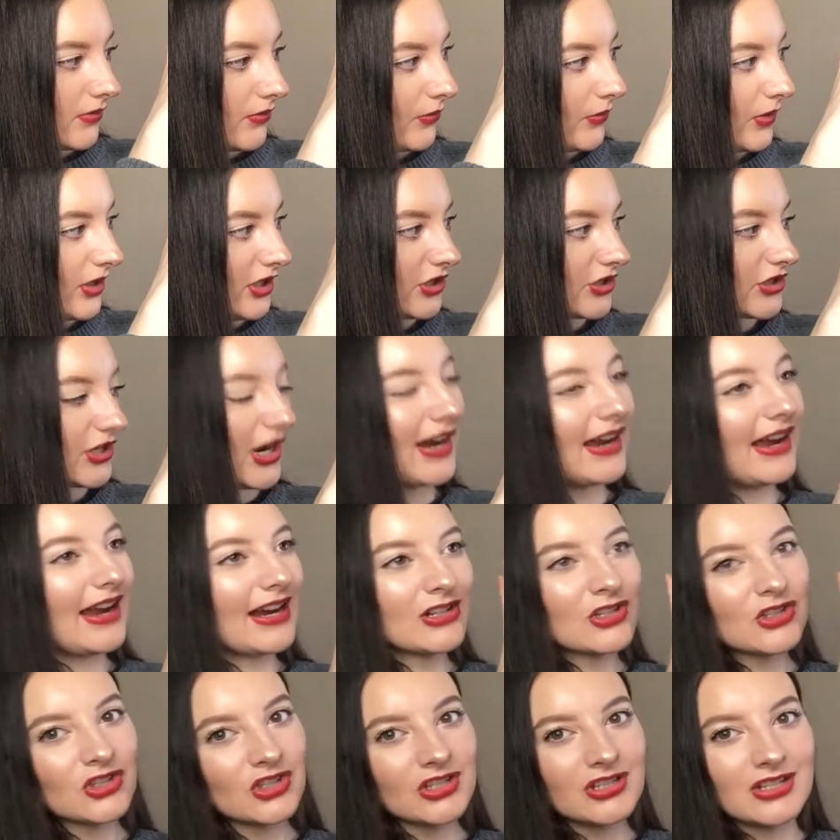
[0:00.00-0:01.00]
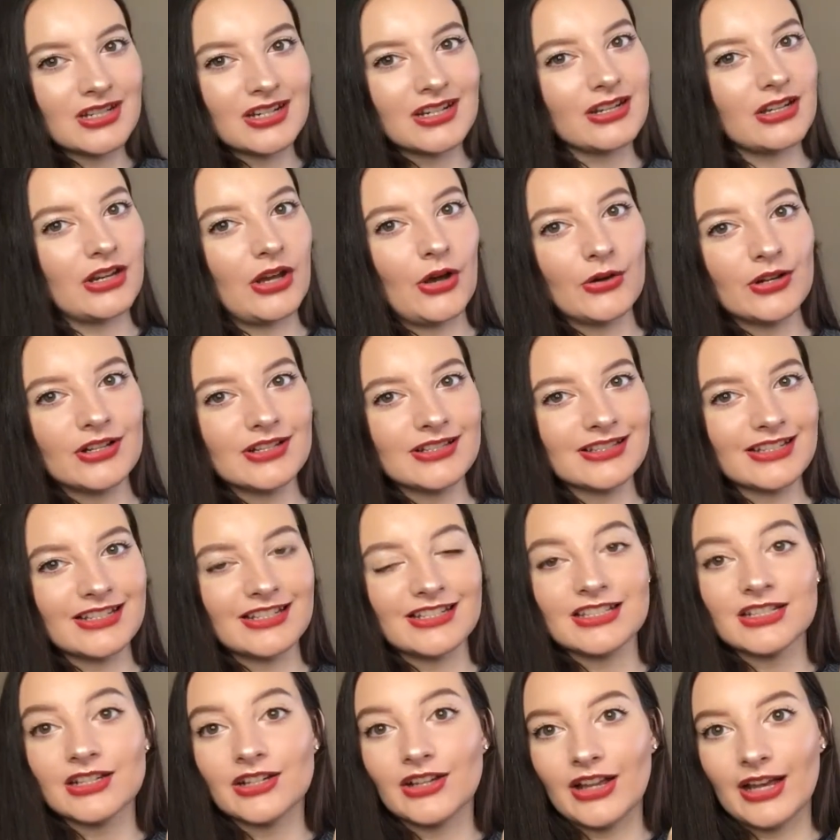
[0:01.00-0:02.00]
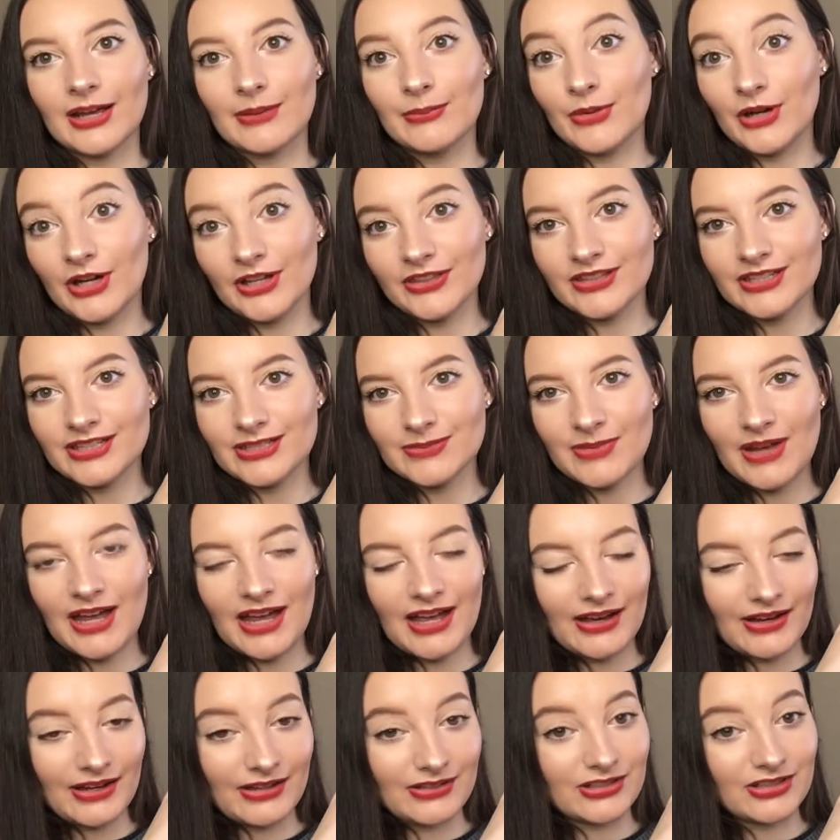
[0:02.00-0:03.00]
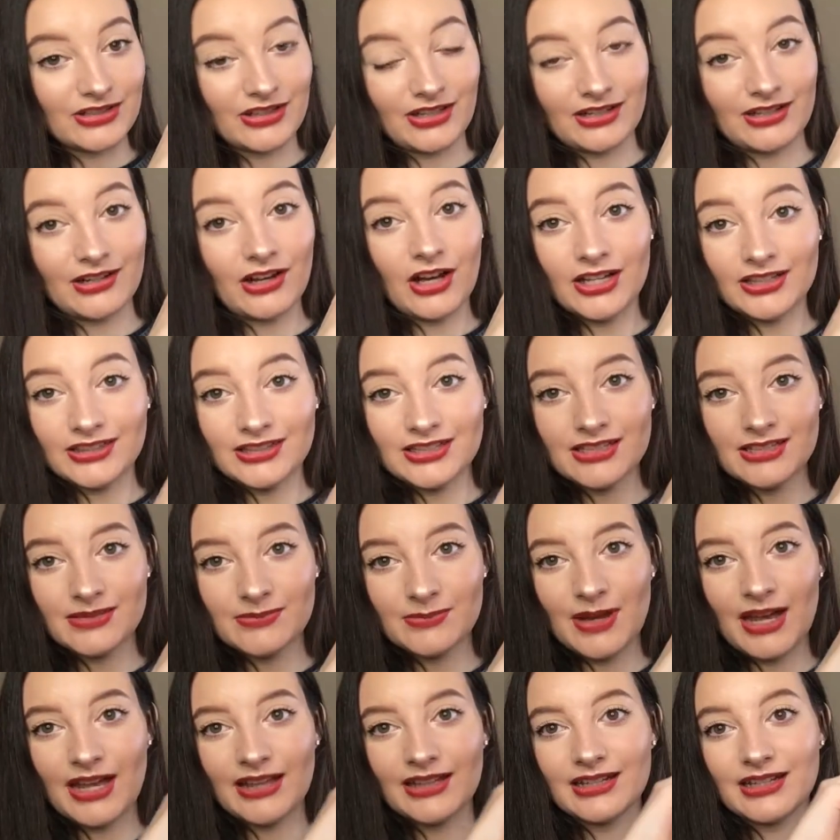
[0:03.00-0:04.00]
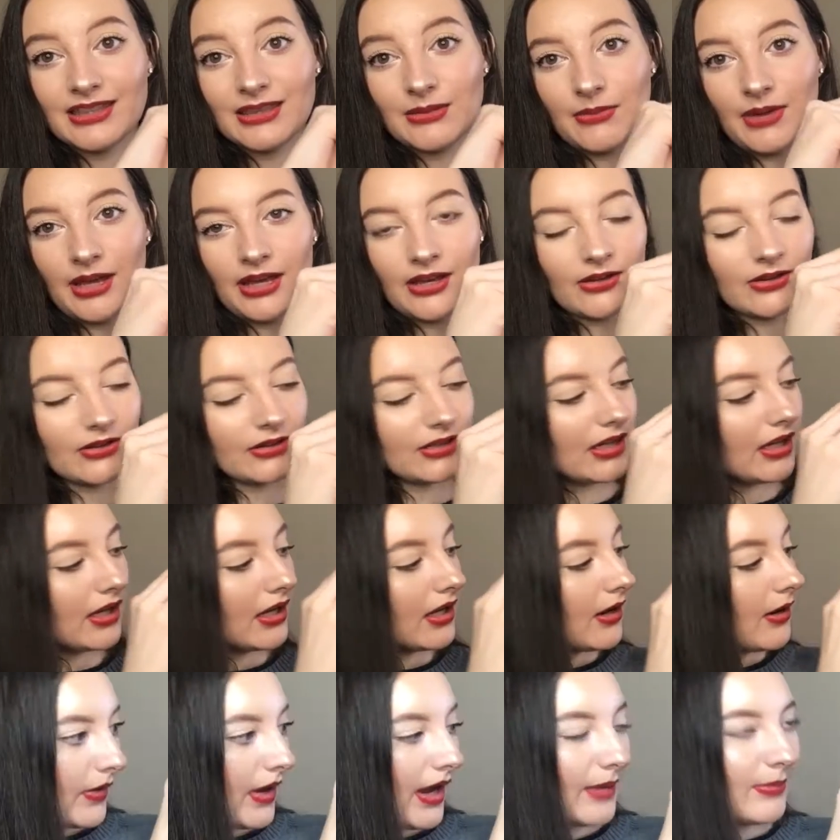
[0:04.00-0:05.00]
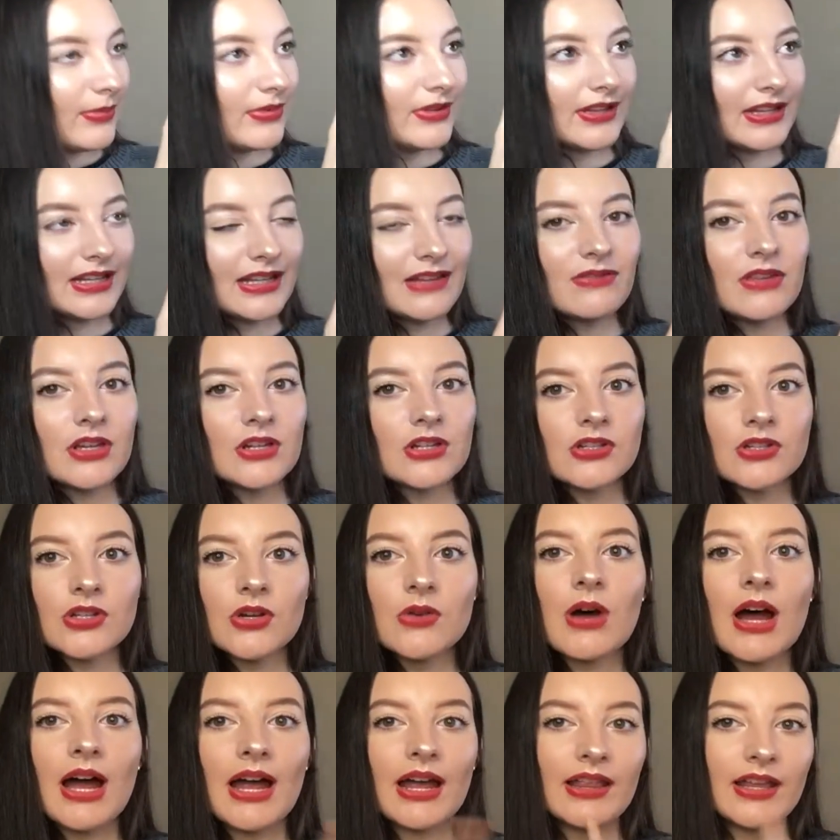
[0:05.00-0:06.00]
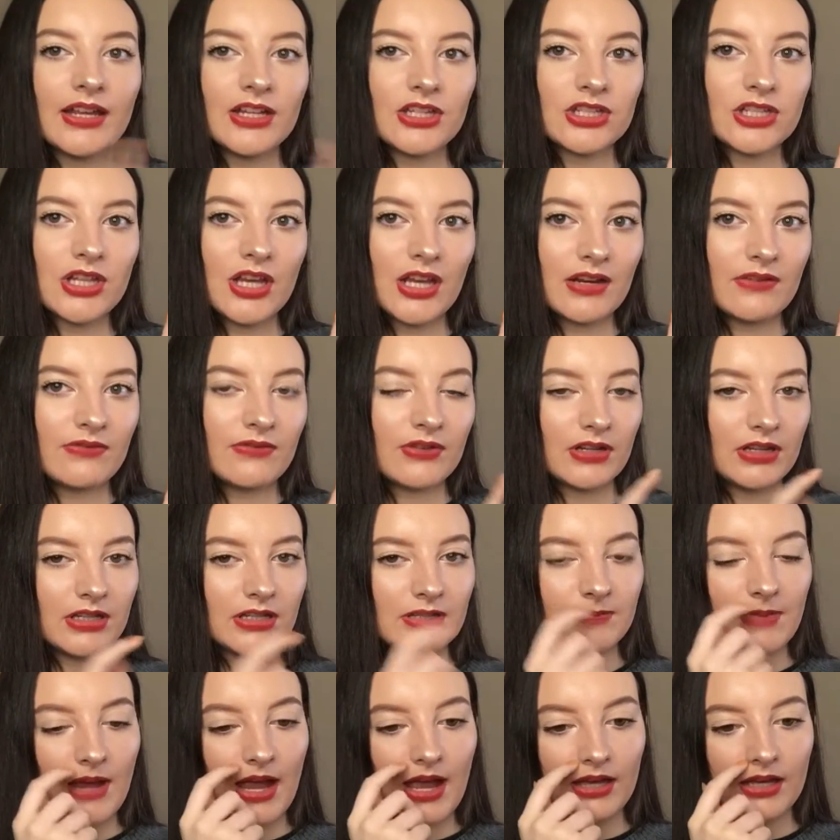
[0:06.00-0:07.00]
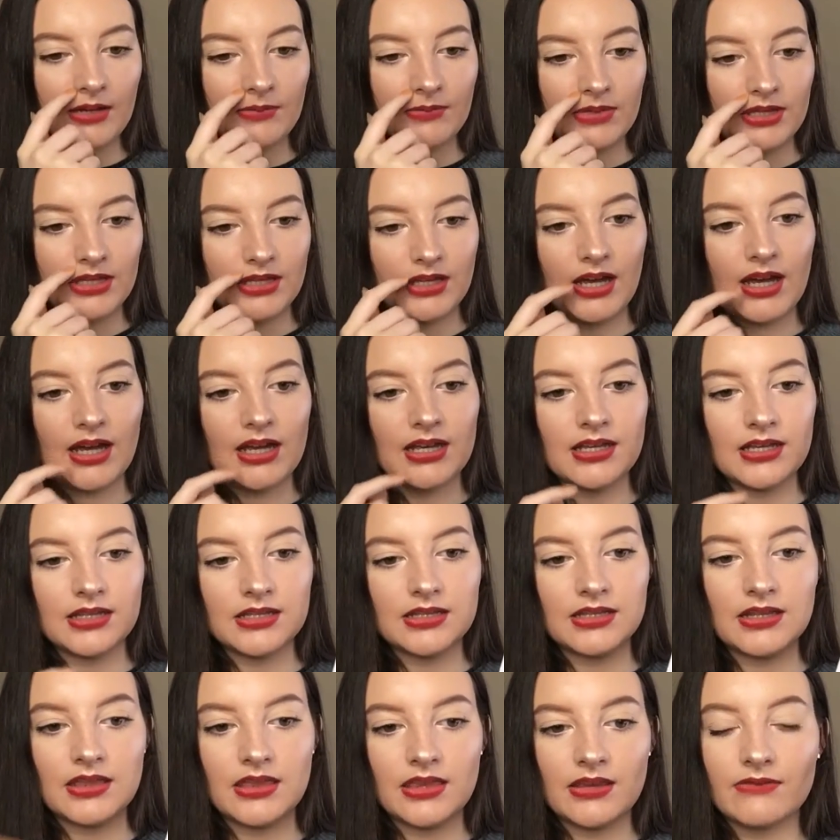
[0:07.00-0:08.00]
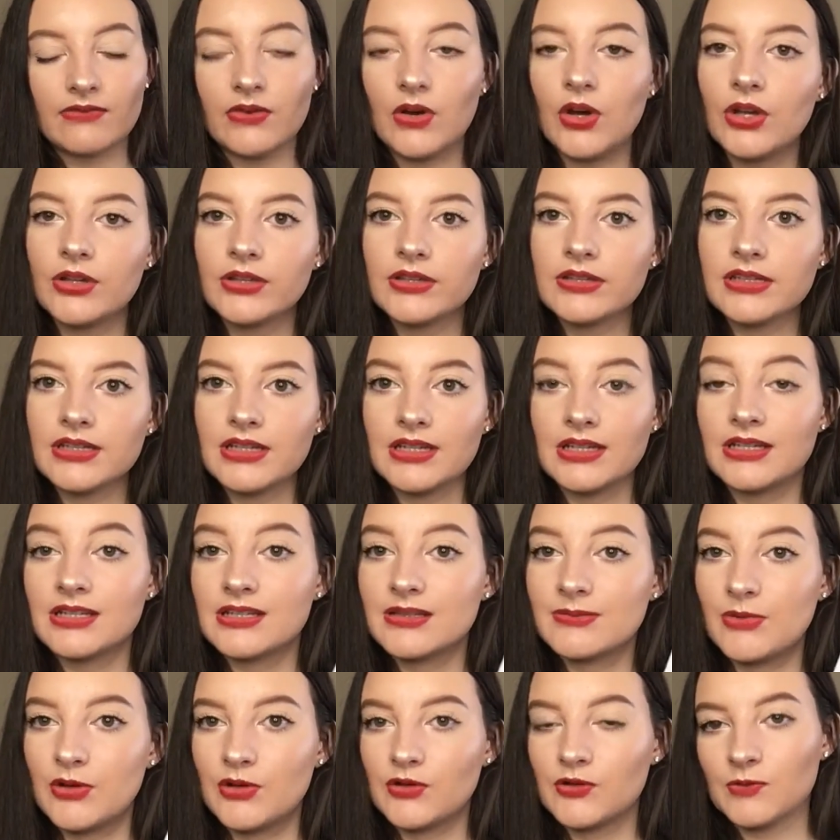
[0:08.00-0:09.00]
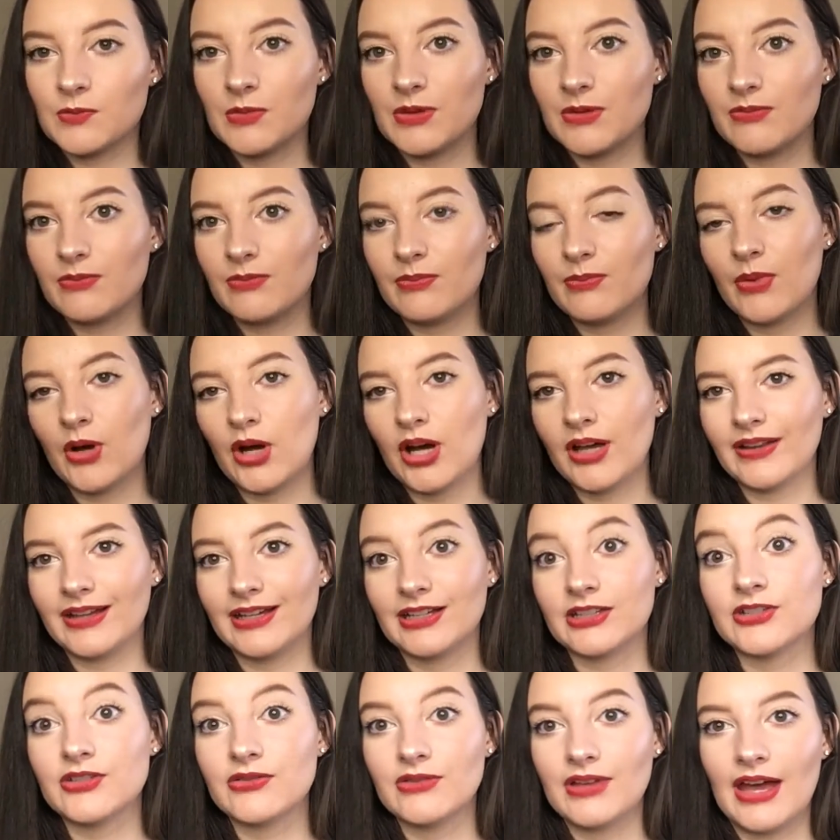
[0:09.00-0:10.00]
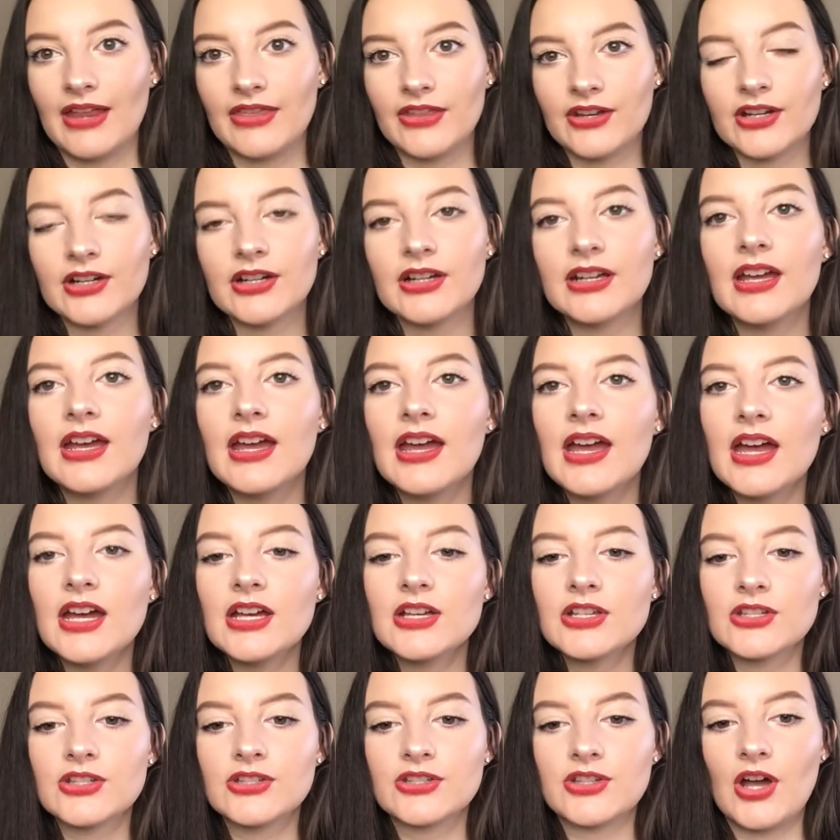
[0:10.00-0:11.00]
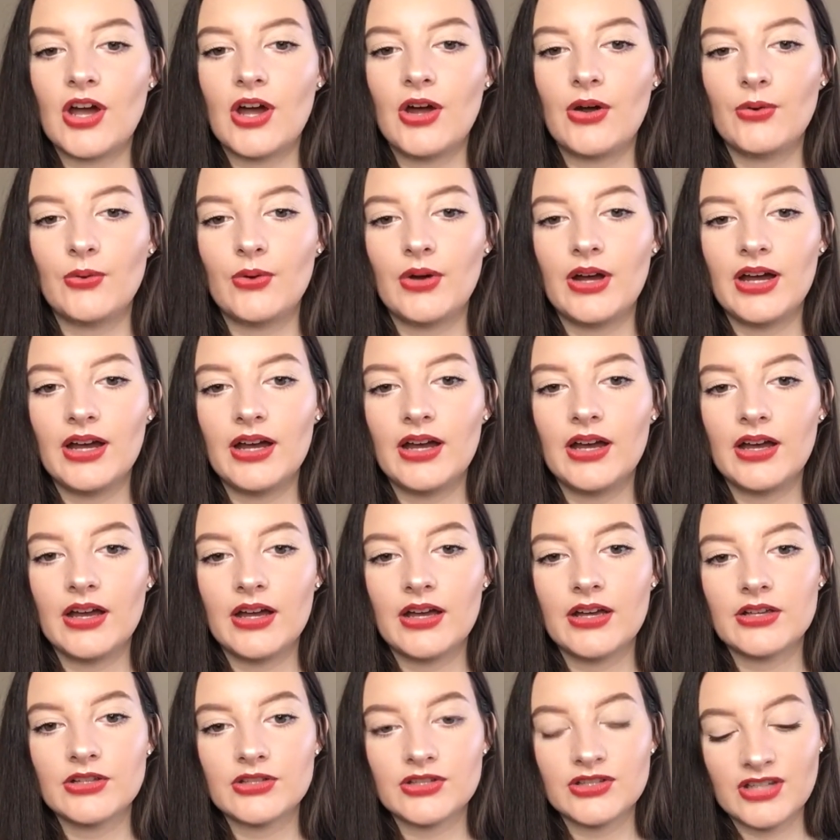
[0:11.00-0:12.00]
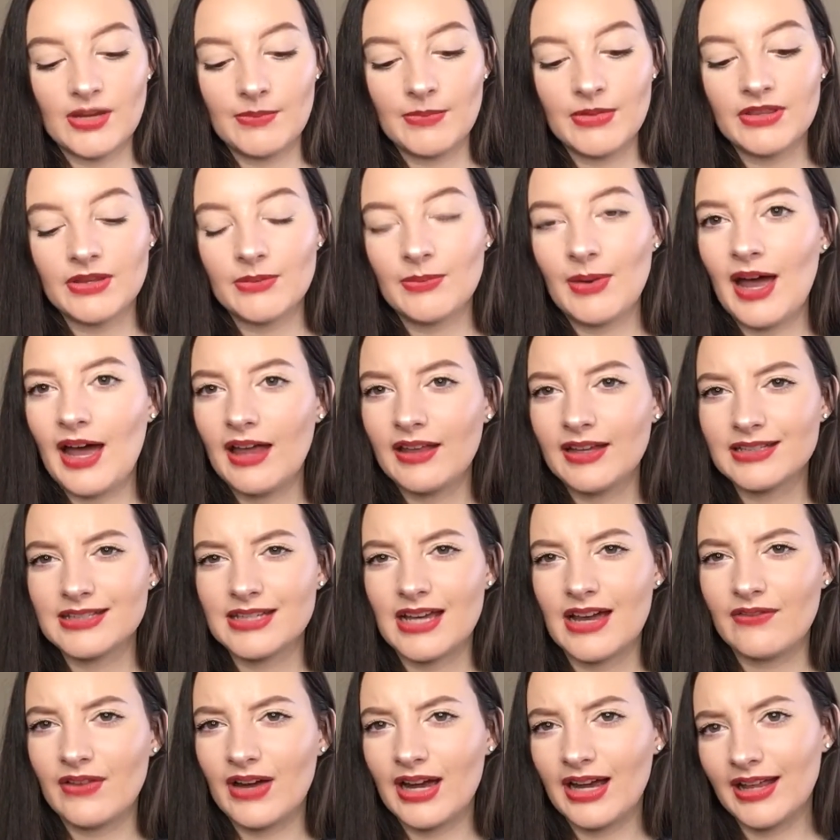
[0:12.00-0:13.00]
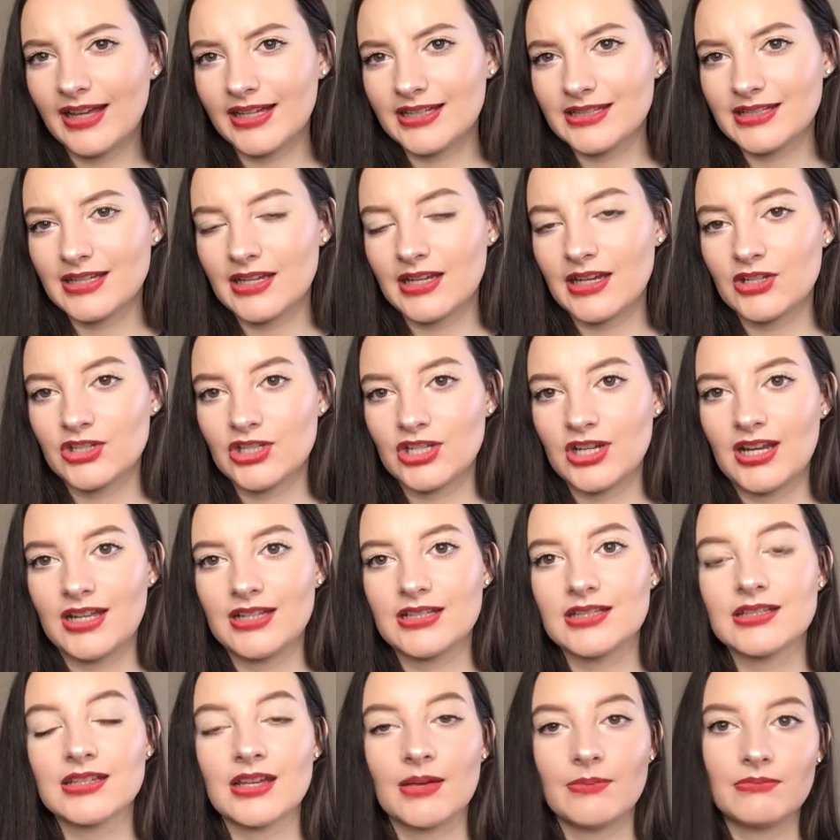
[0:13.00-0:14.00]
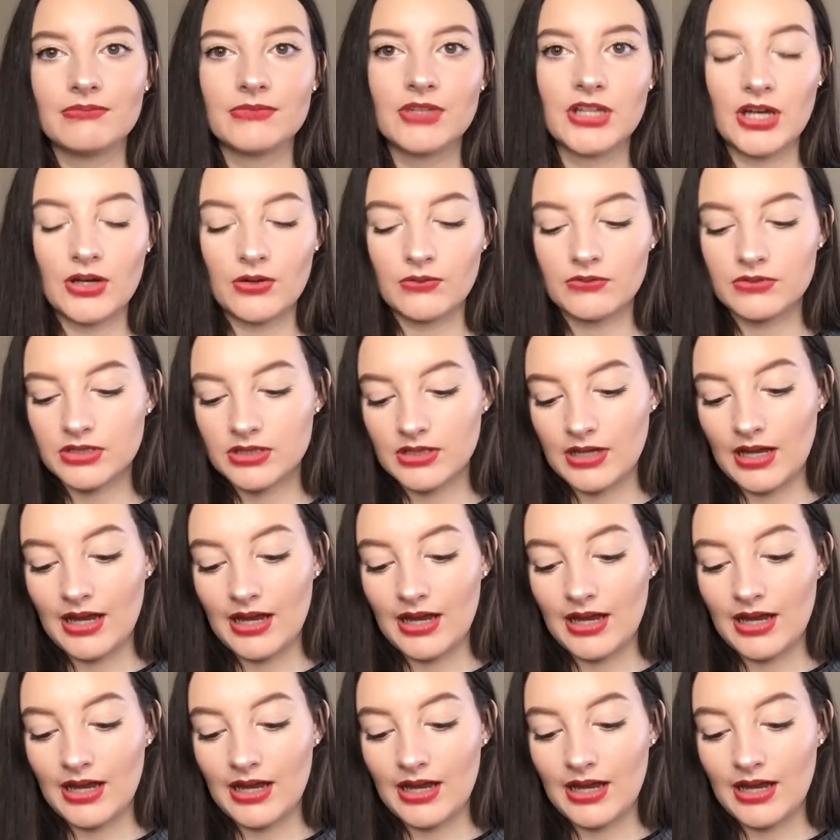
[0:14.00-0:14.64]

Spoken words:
which I actually didn't notice until I got this palette in the mail. I believe there's no highlight shade for this palette because the Vault is supposed to be bought like together. So some of the palettes have highlight shades, some don't,